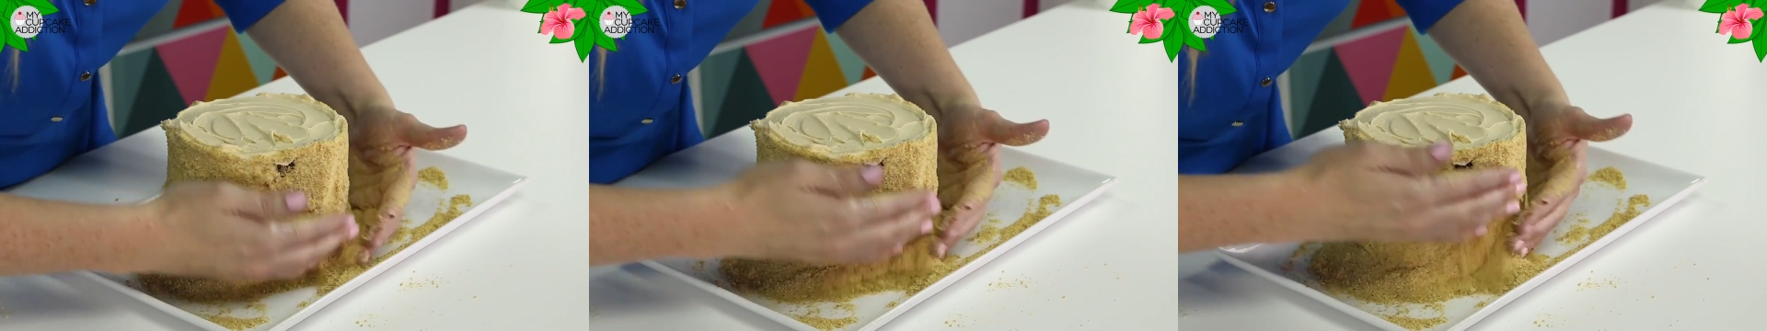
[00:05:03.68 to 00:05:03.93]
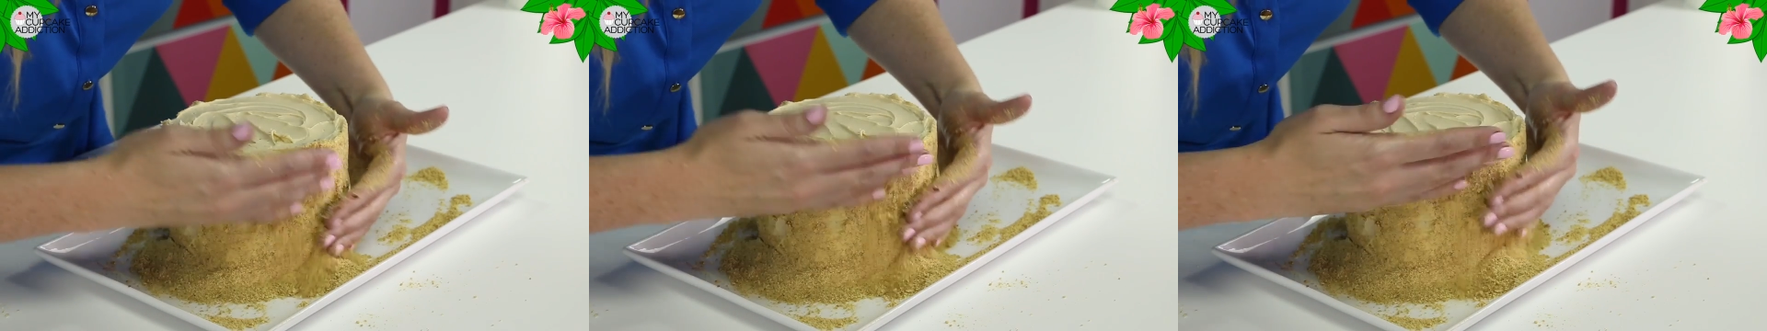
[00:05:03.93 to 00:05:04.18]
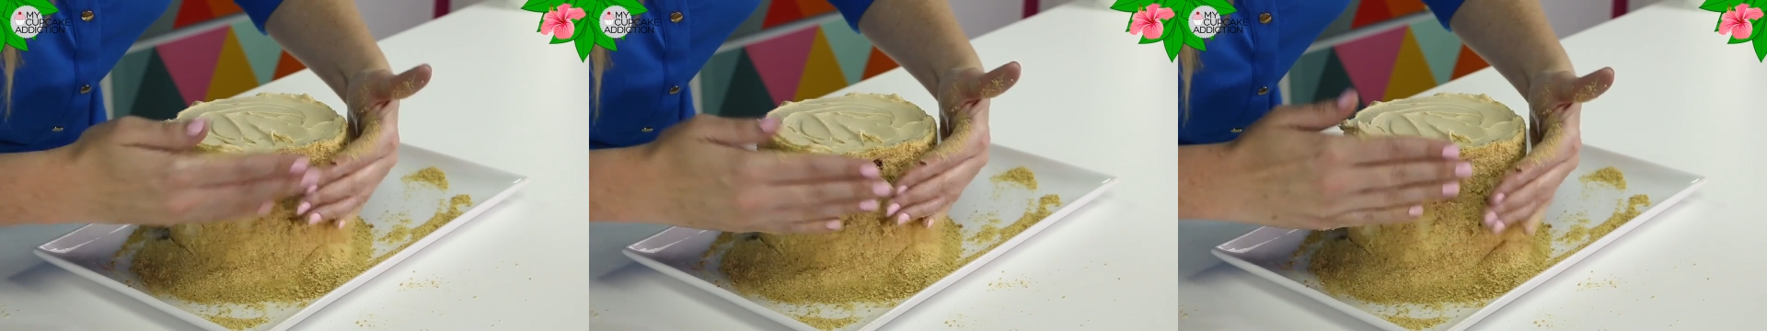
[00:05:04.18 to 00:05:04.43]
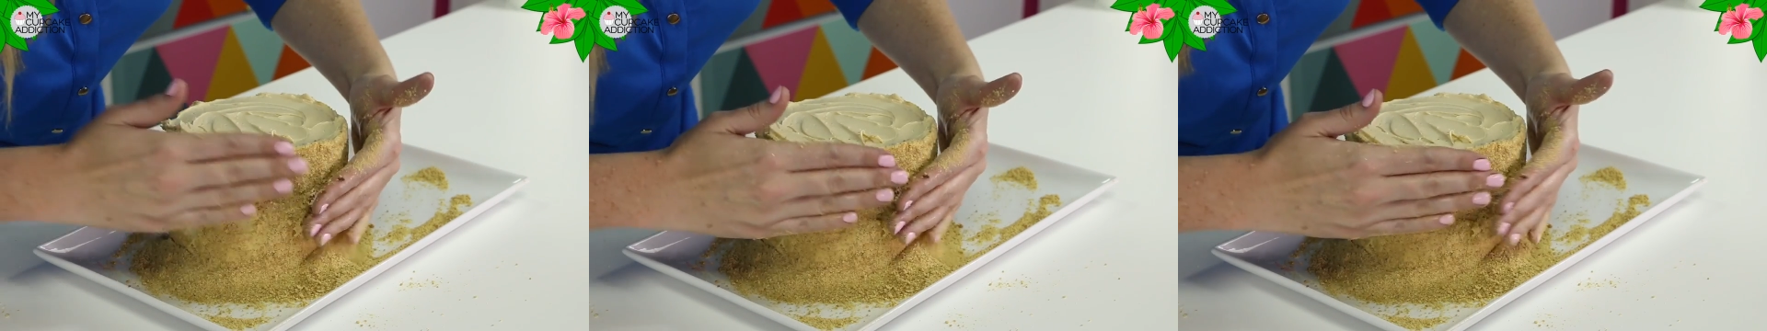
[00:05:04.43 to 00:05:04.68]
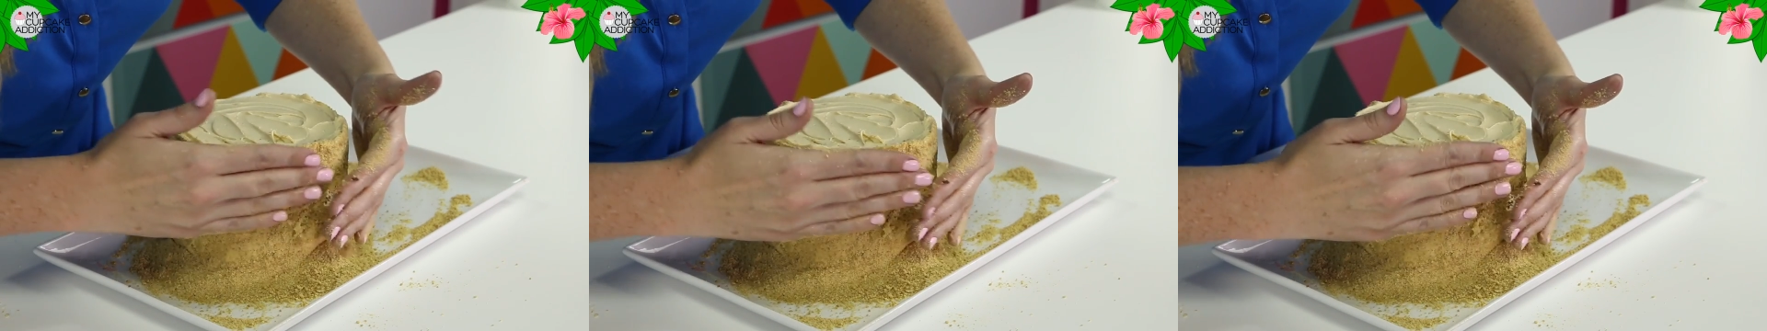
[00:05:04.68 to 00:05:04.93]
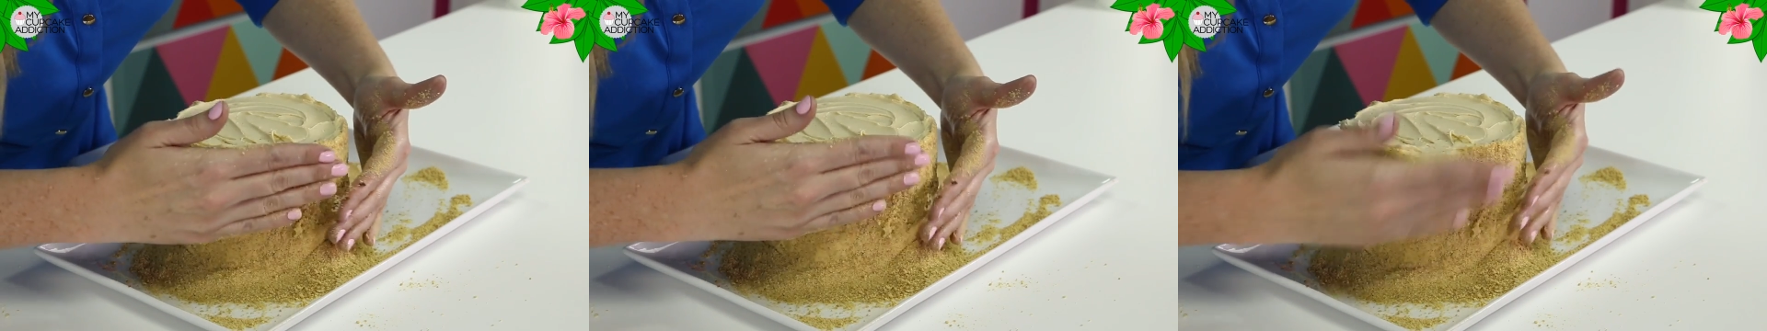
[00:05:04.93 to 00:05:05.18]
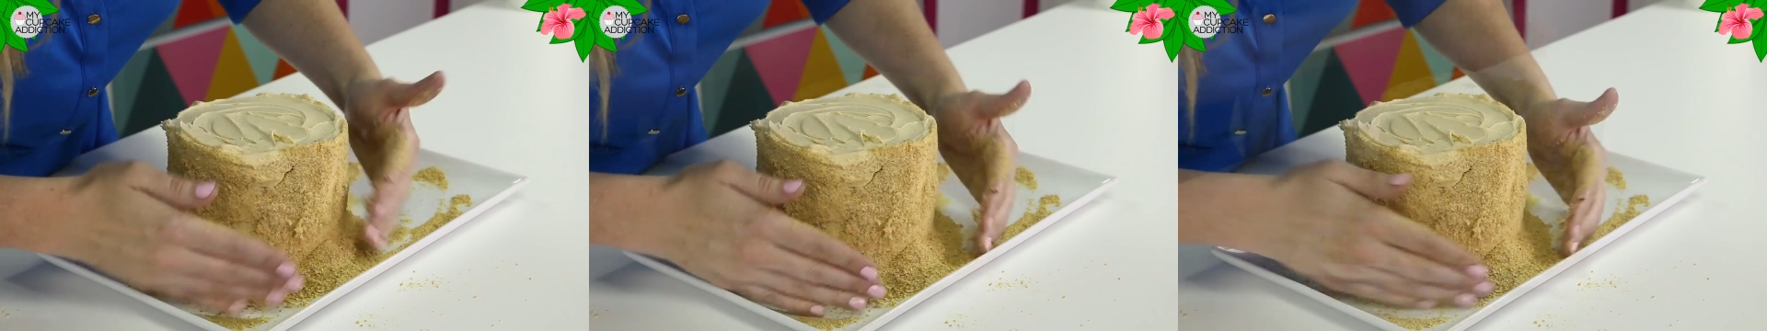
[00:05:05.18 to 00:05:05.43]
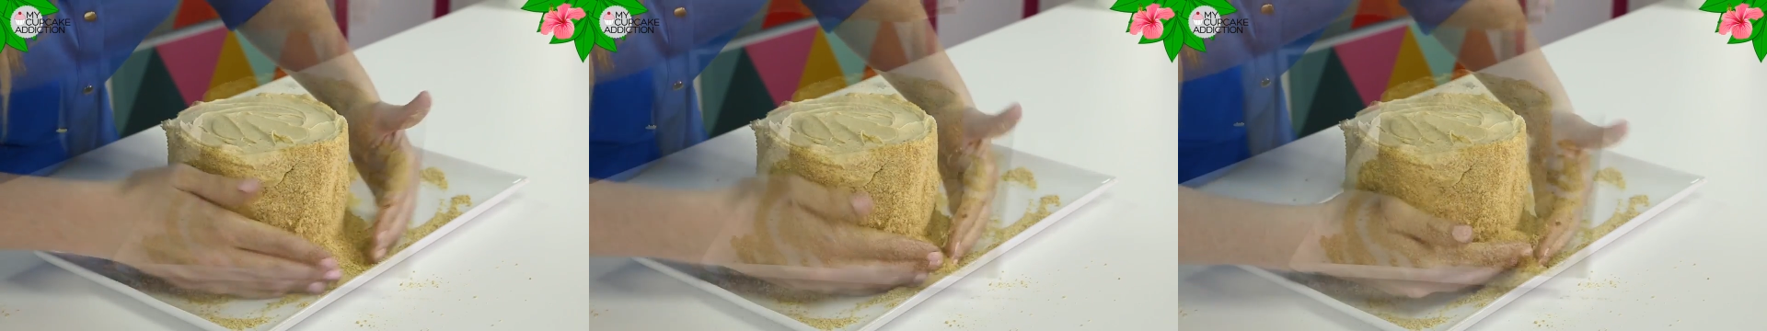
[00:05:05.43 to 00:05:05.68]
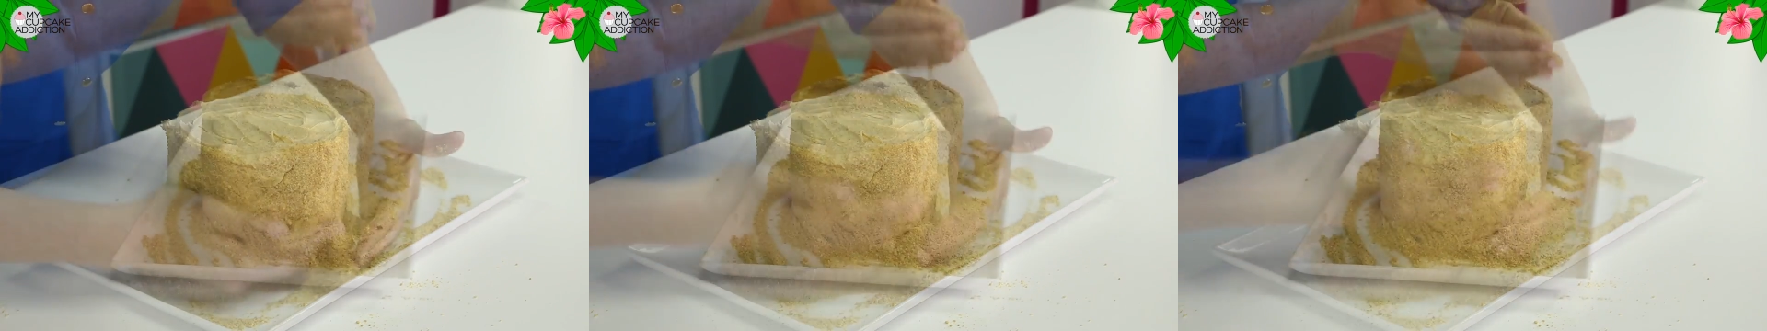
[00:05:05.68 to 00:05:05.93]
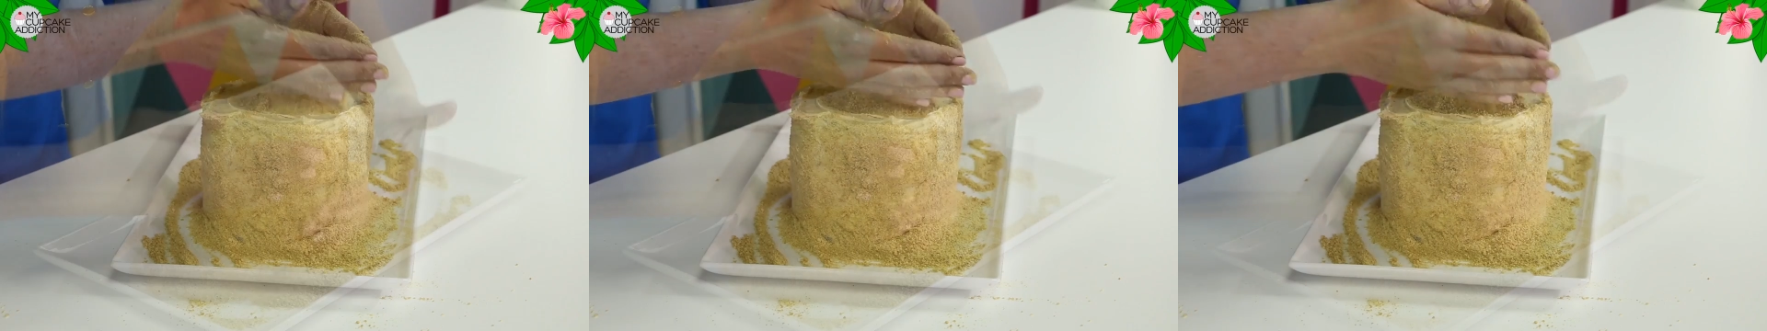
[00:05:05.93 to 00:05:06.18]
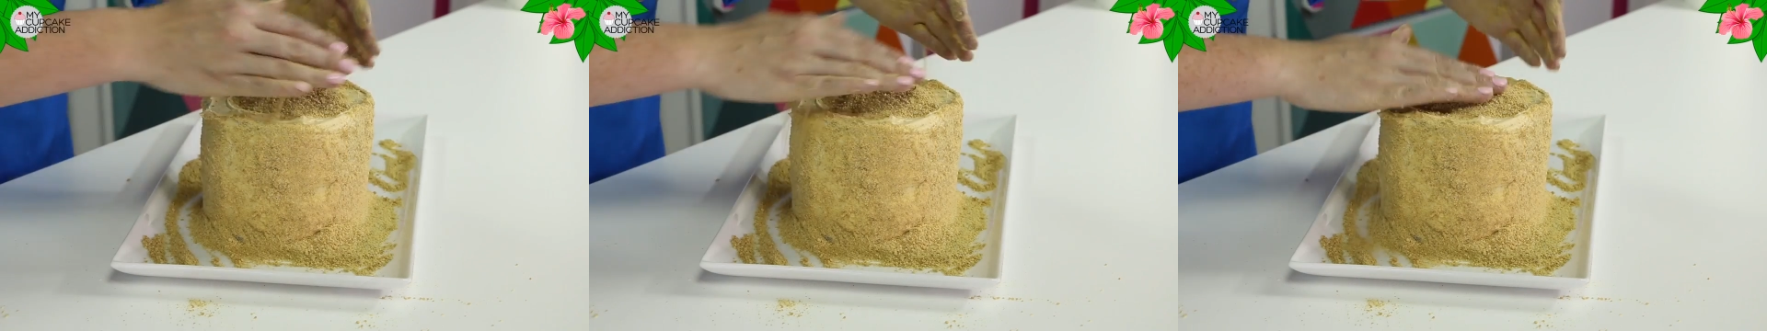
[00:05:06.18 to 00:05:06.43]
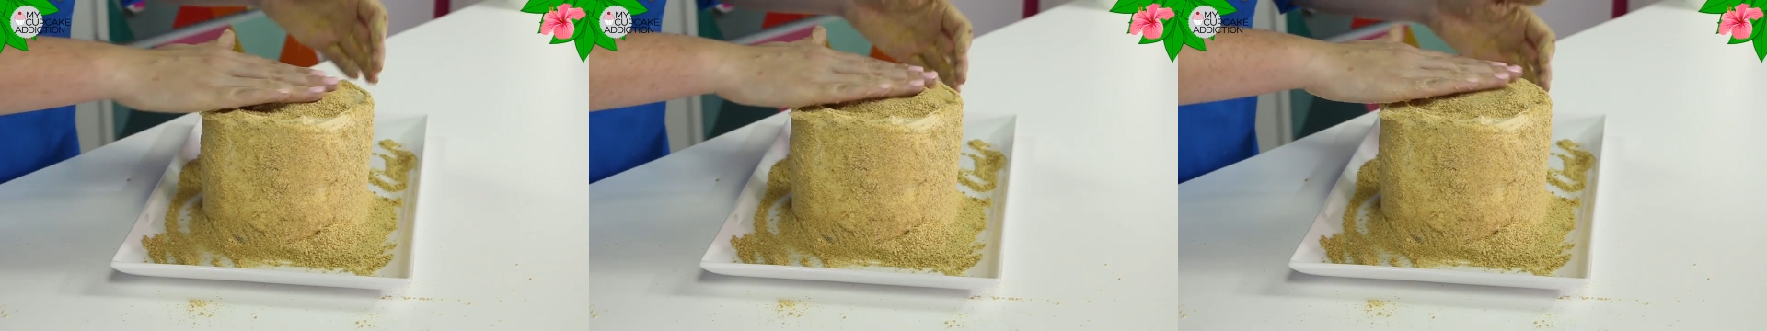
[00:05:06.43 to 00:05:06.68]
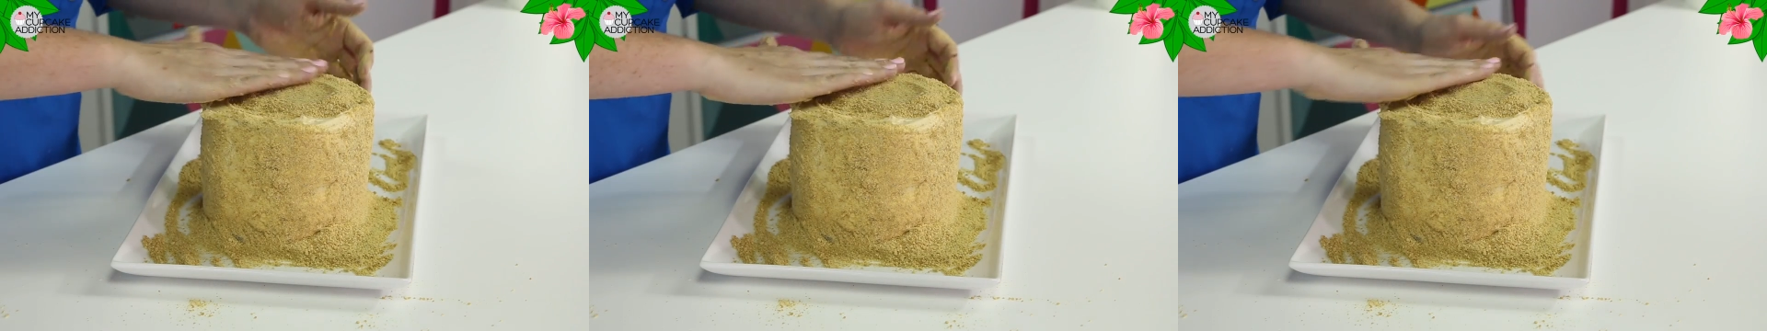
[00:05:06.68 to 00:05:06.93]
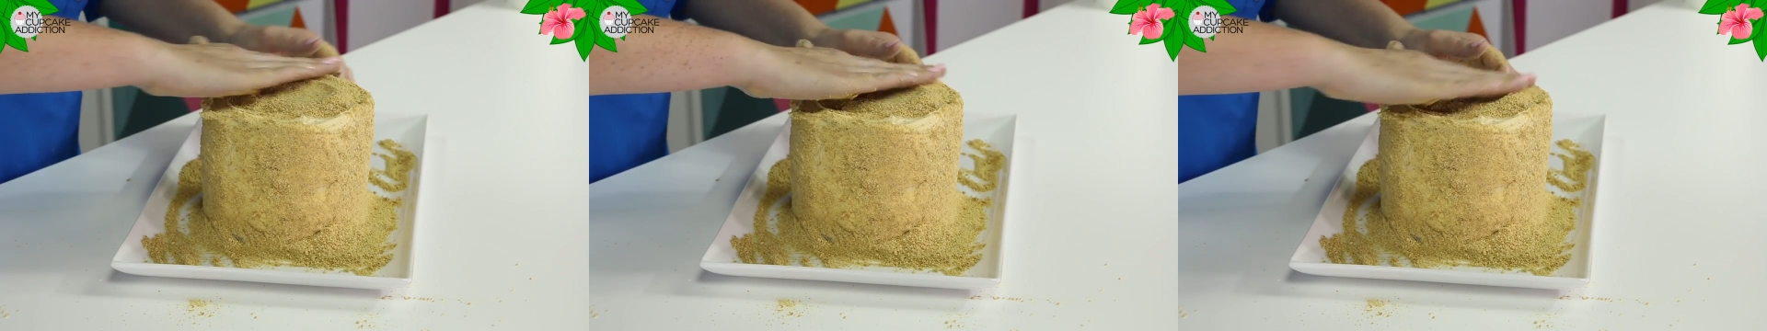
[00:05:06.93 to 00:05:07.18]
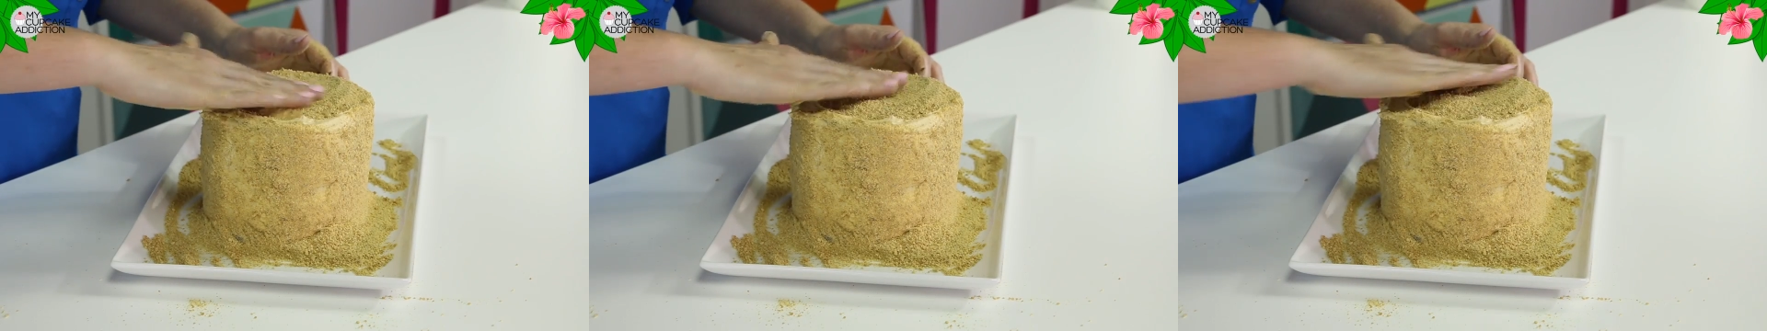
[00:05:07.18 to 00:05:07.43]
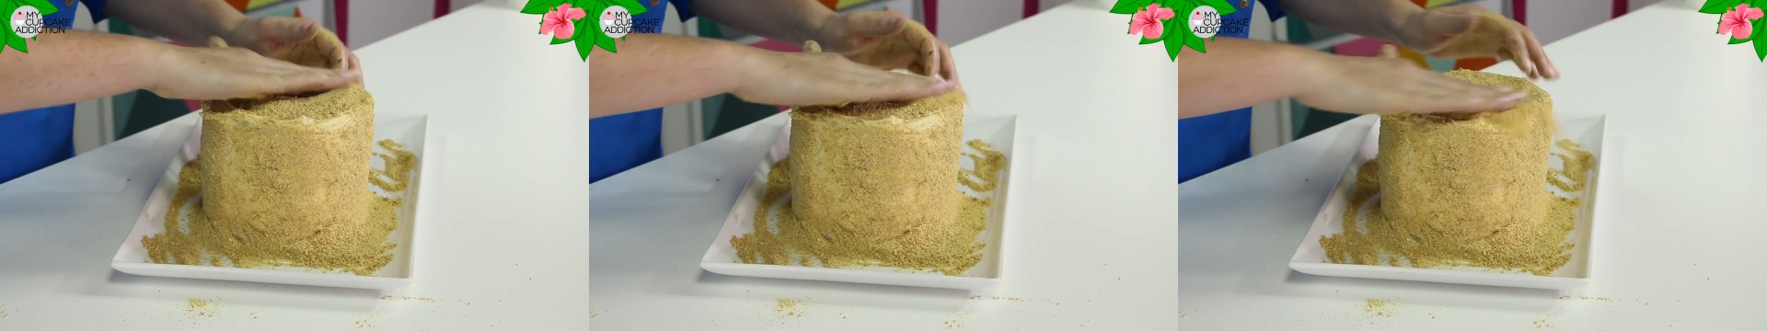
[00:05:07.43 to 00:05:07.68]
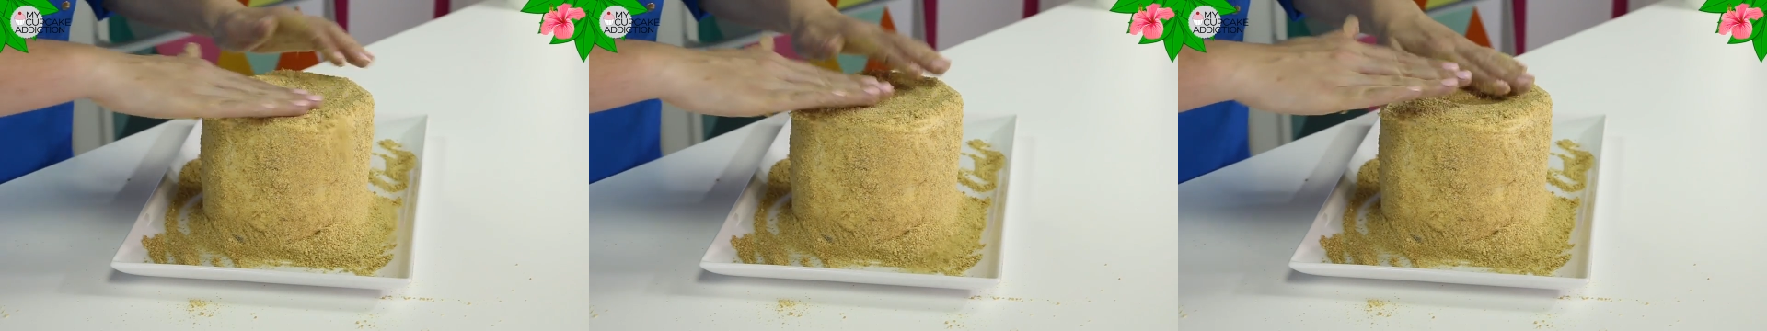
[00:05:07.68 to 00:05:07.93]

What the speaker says: [unreadable: no face in view]